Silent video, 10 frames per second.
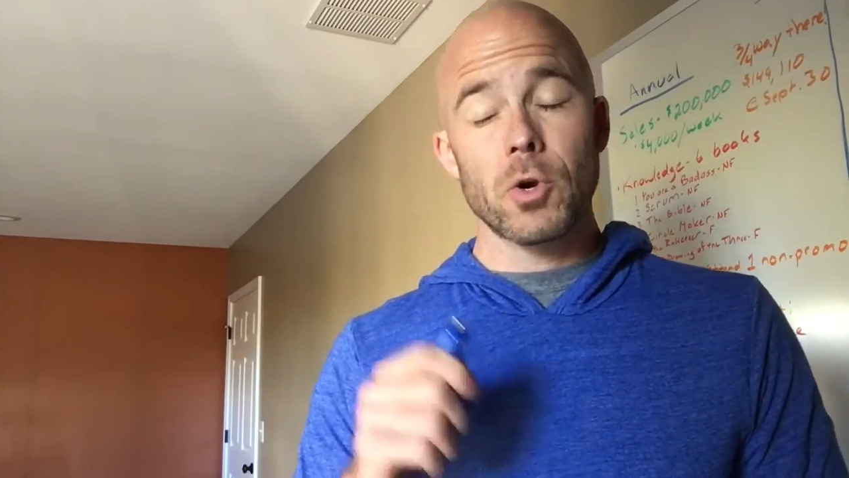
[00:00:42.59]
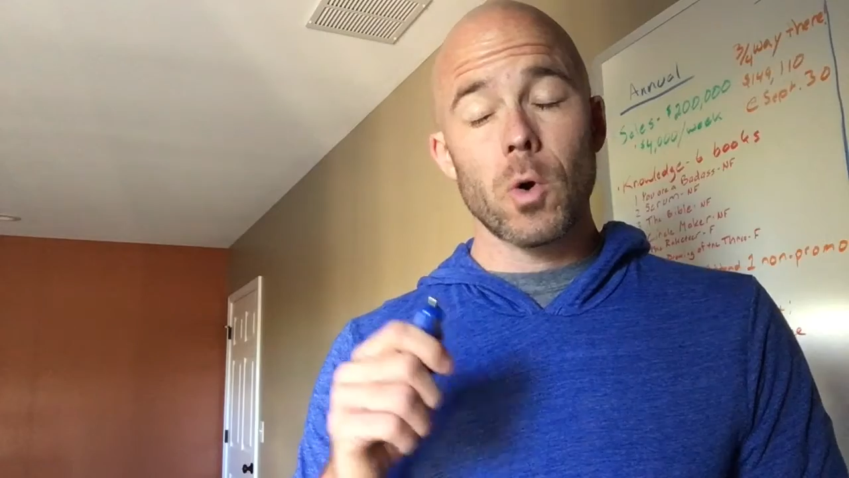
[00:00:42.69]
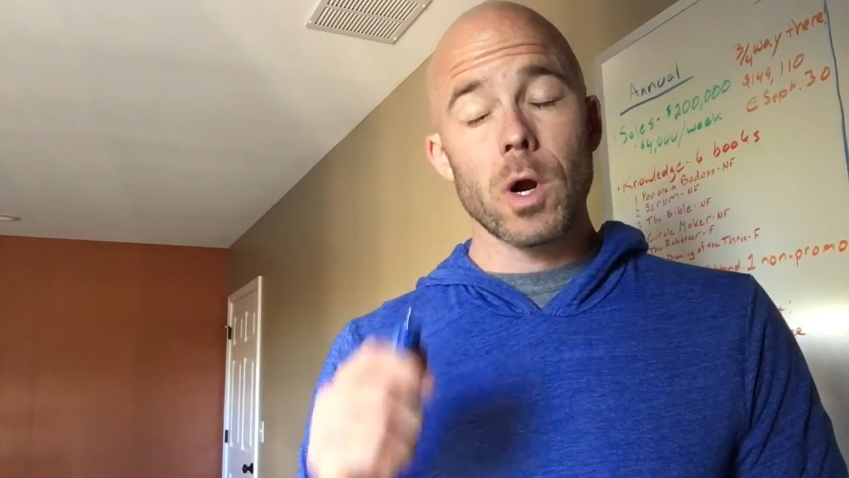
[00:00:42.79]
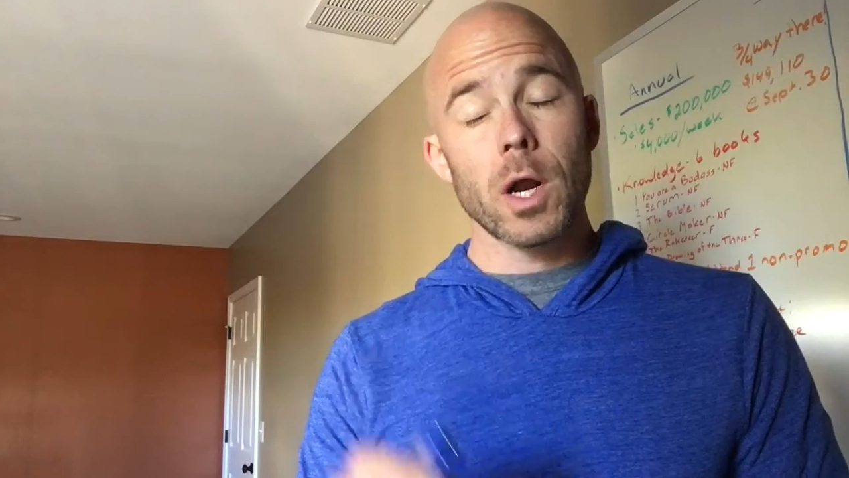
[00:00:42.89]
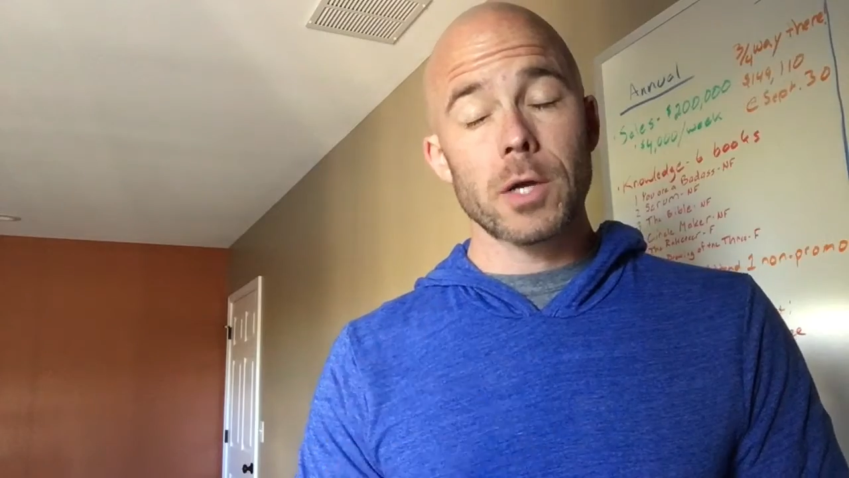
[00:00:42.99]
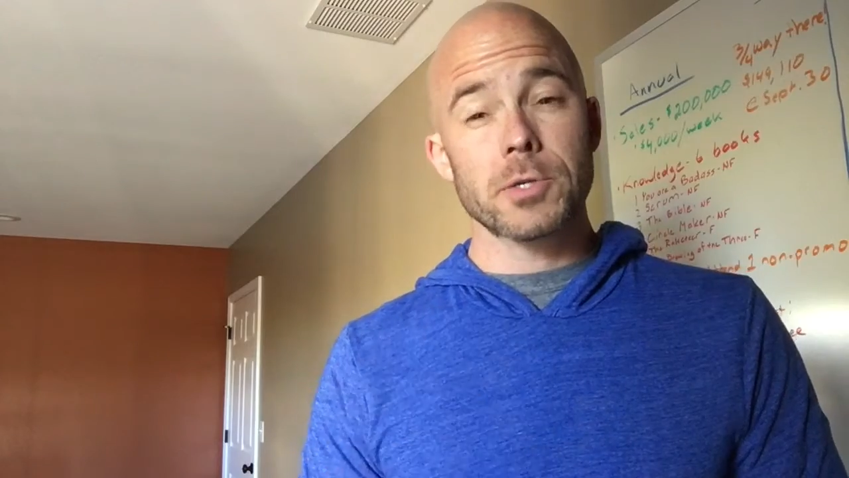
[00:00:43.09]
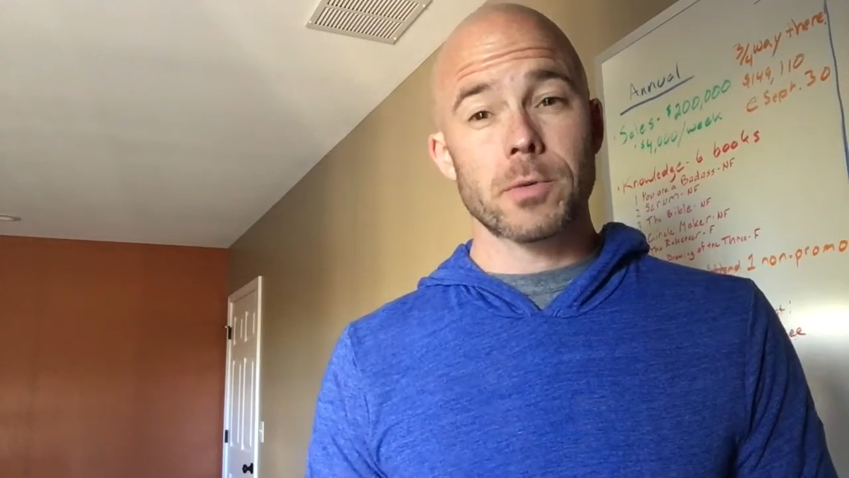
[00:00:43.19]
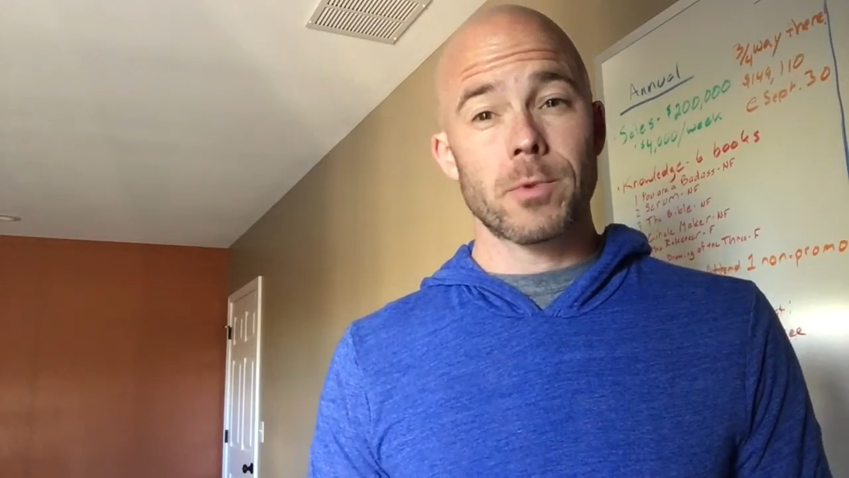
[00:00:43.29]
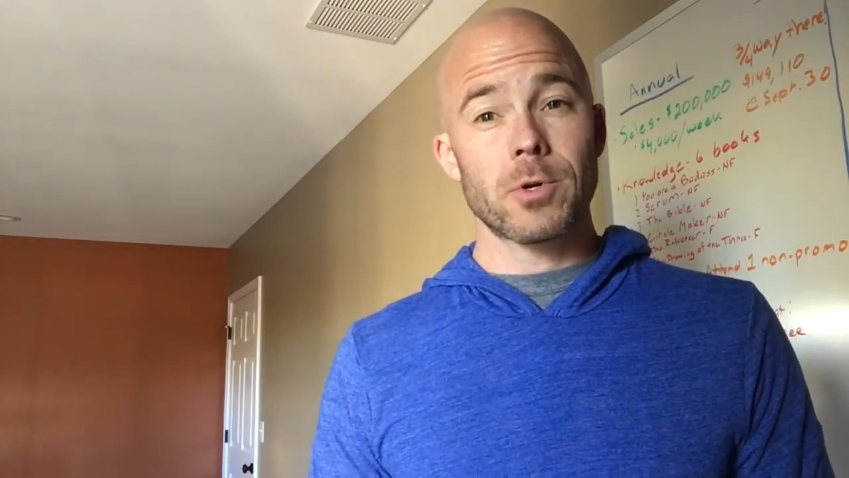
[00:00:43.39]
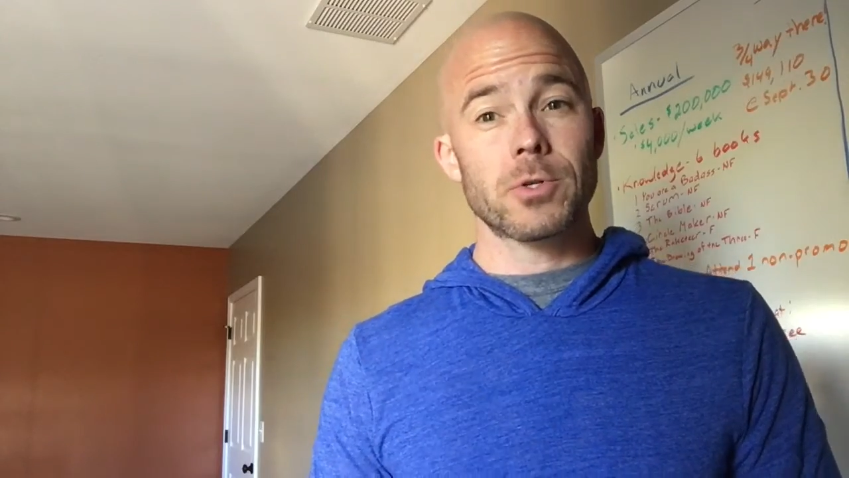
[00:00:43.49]
your
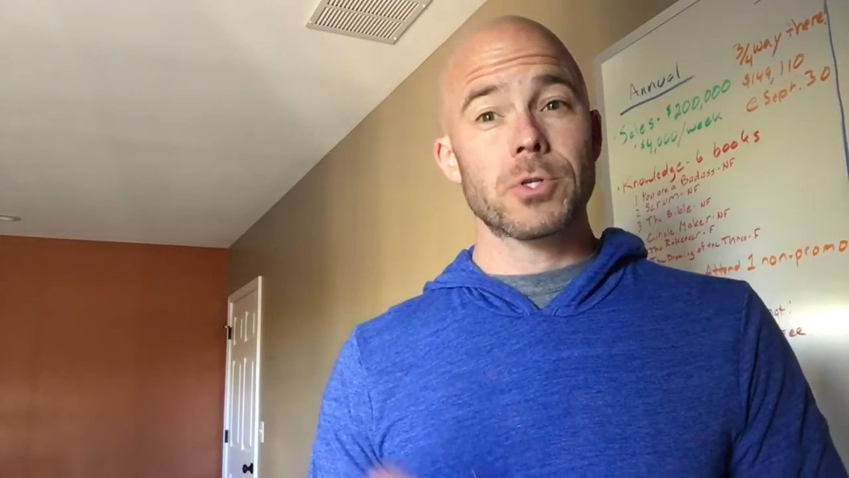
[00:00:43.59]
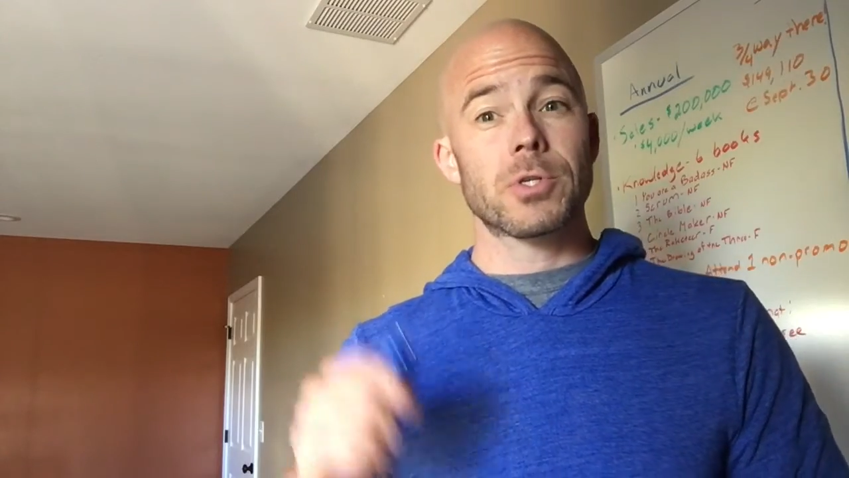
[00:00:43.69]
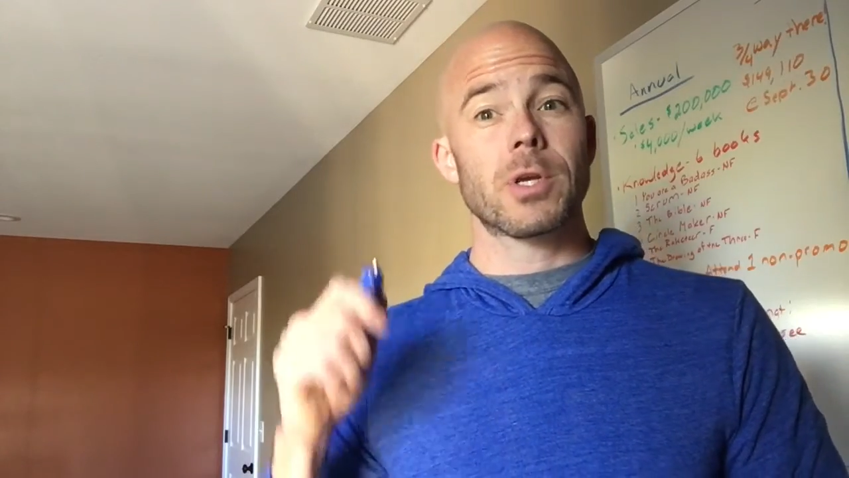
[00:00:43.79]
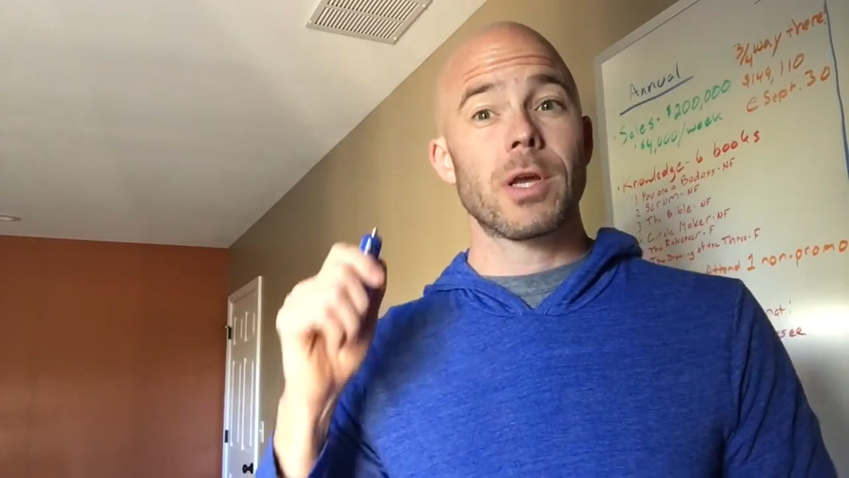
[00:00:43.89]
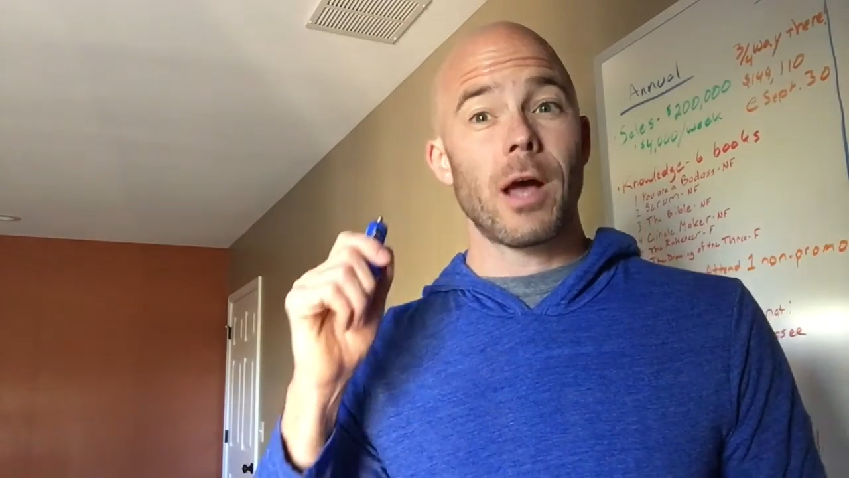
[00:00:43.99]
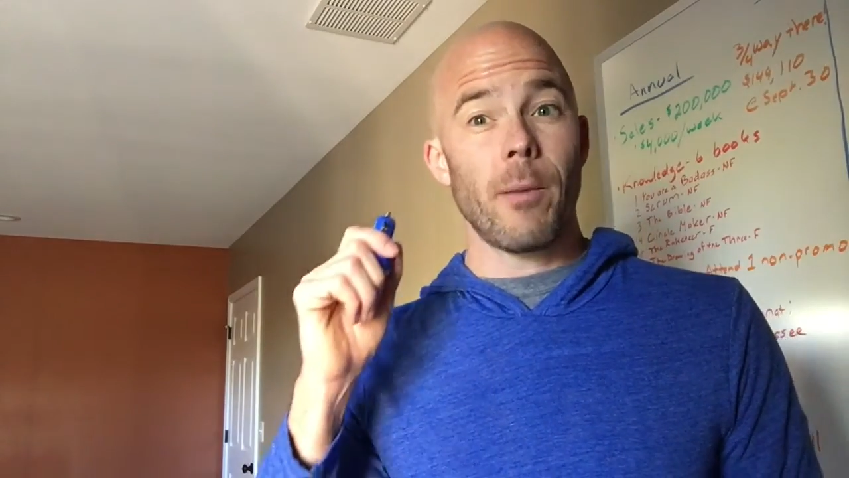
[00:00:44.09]
customers